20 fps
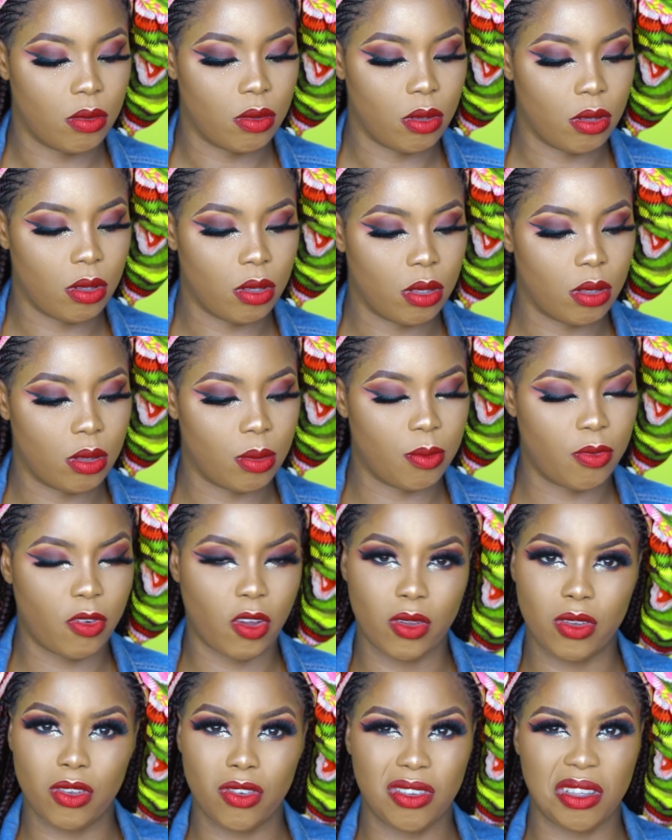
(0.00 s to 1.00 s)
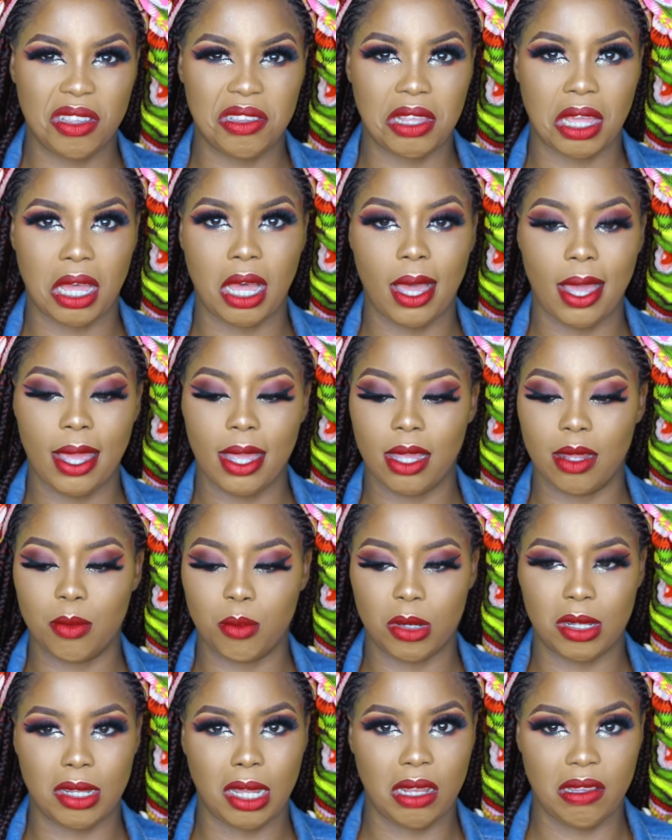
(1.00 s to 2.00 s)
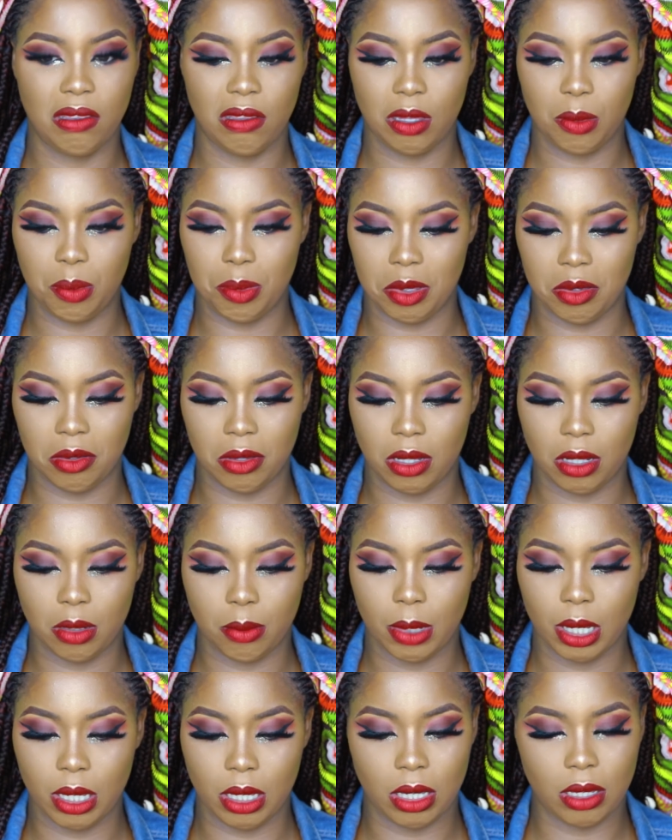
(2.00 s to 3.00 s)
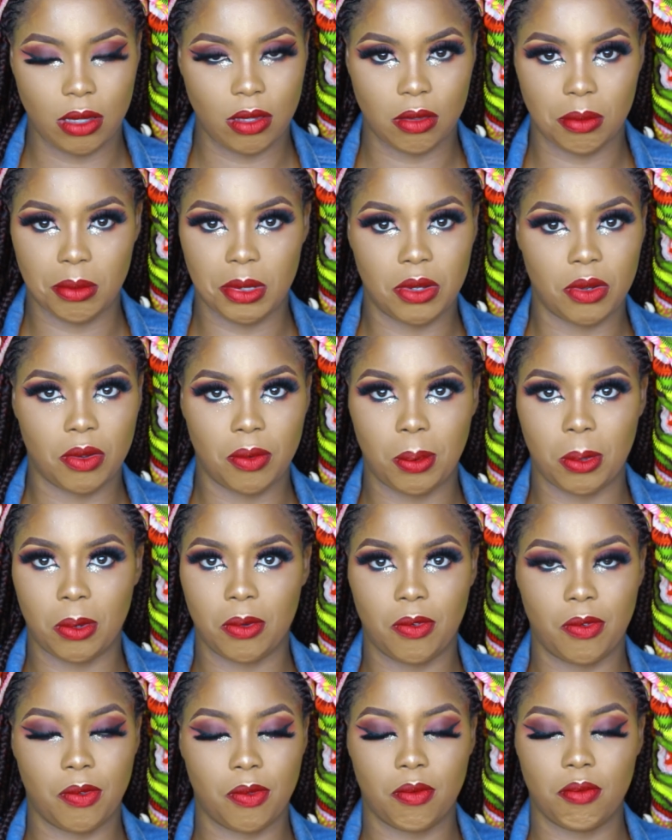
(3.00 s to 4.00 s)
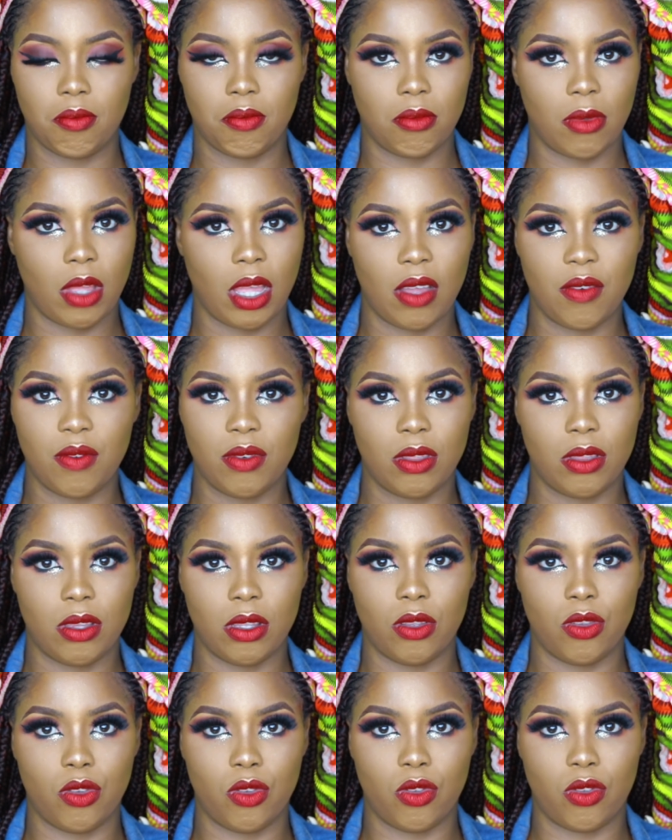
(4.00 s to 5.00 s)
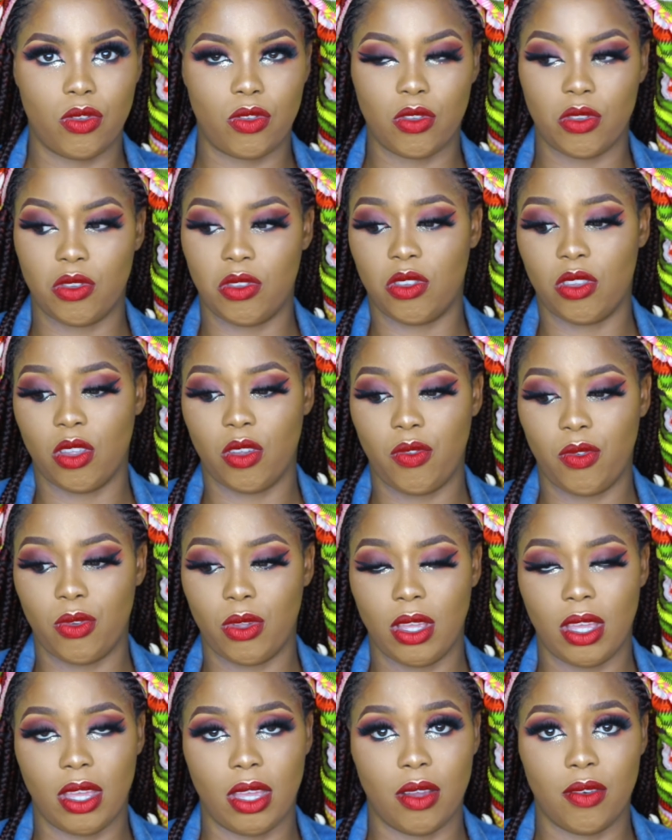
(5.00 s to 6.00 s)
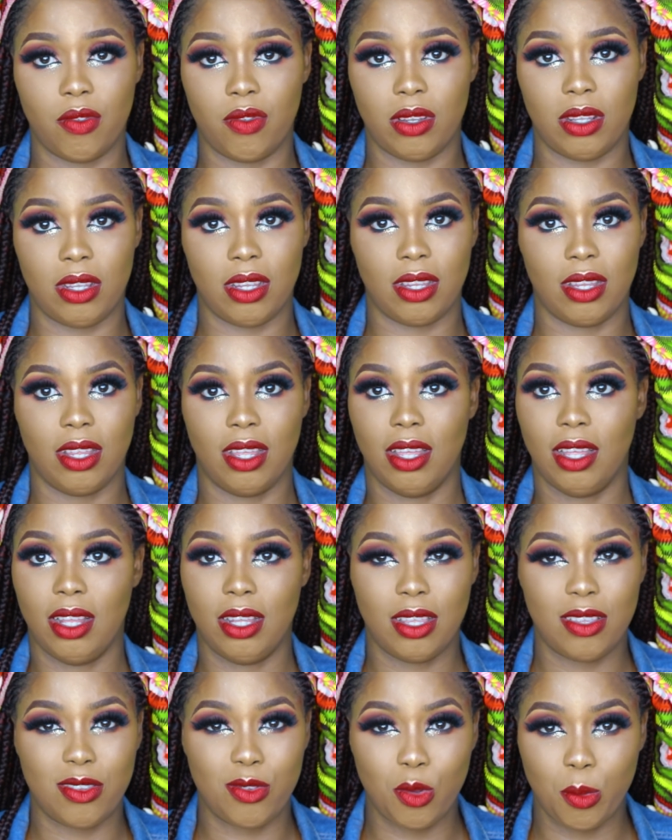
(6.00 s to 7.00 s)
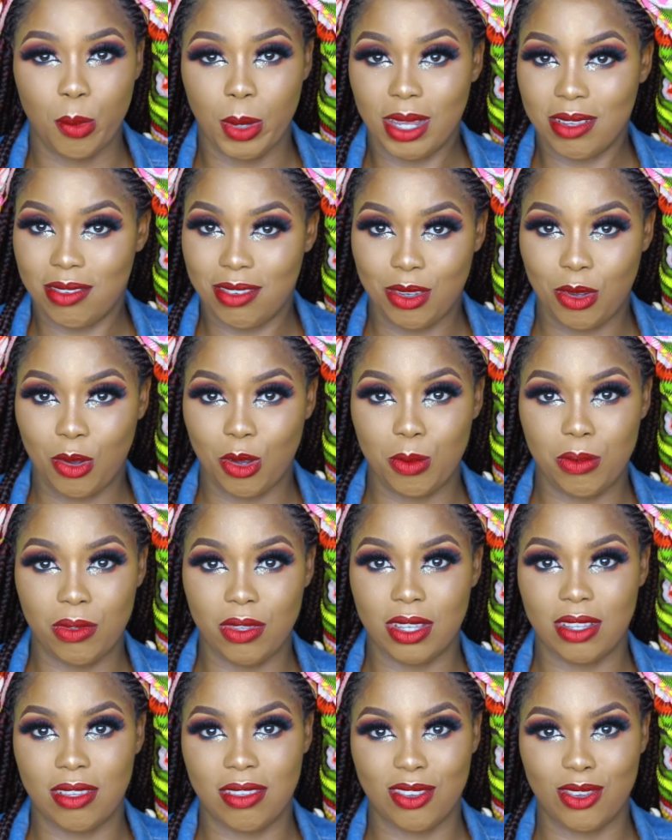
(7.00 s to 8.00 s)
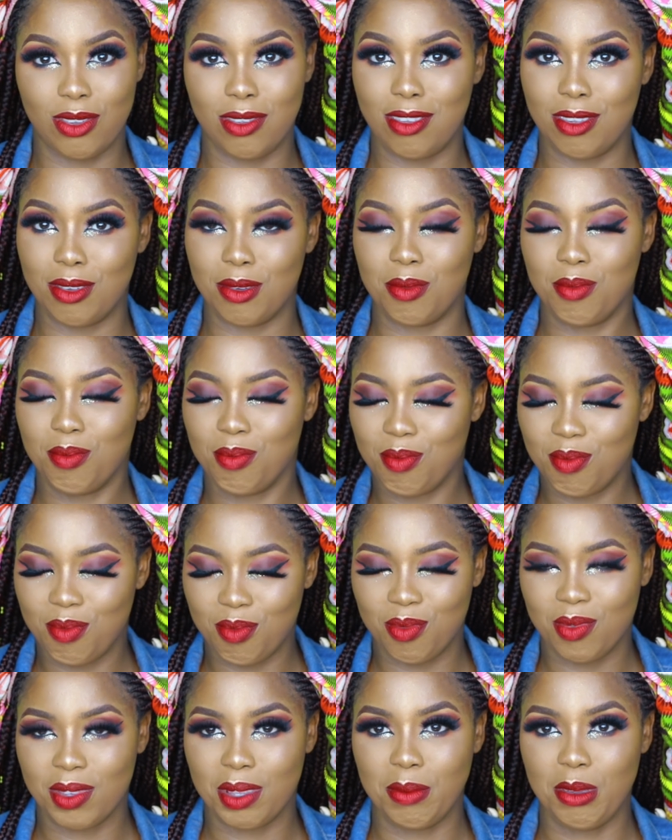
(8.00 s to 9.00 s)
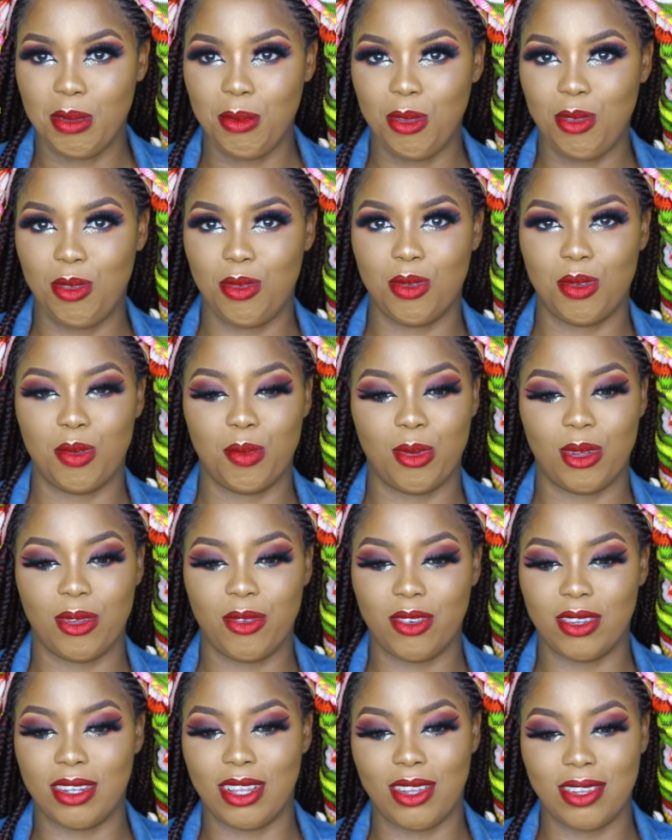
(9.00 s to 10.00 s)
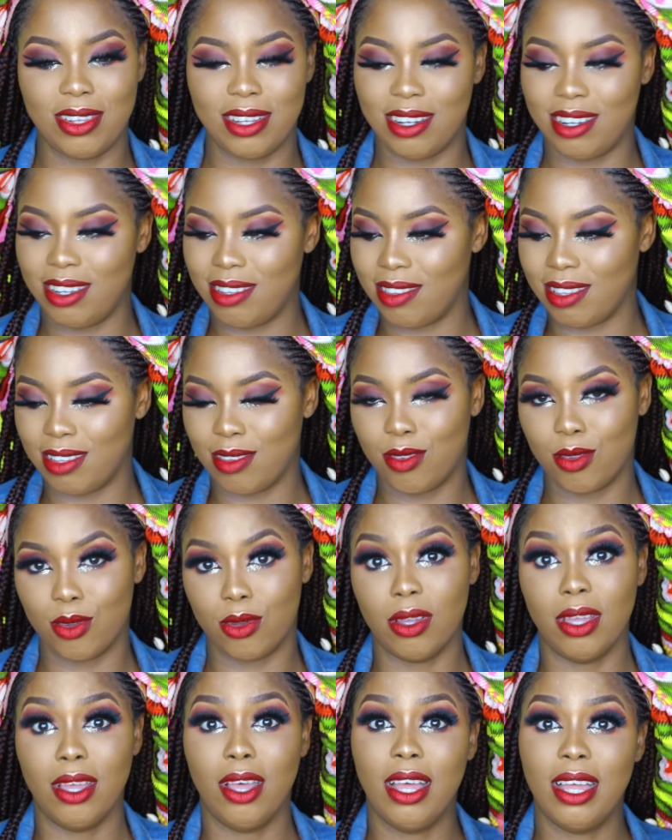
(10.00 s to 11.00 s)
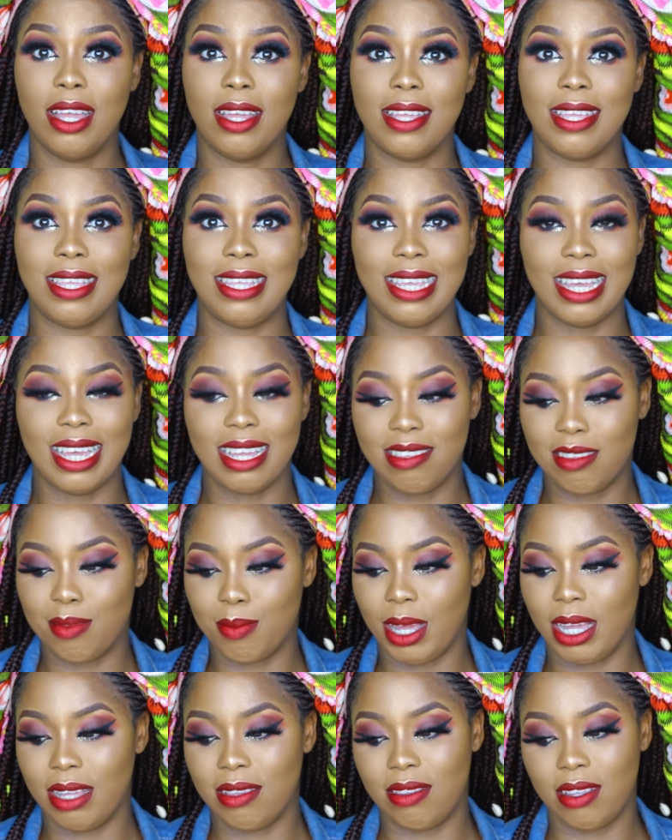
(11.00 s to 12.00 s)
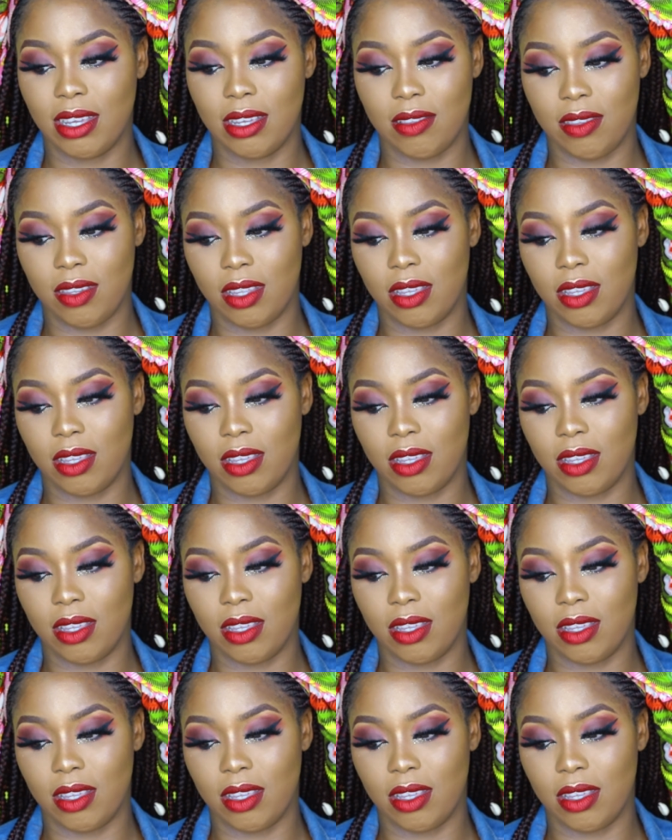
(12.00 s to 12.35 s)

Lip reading: foundations that are high-end, but that's it. Basically my kit is made up of everything, stuff you get every day. There's no Marc Jacobs yet until maybe soon, but for now there isn't. So yes, my answer is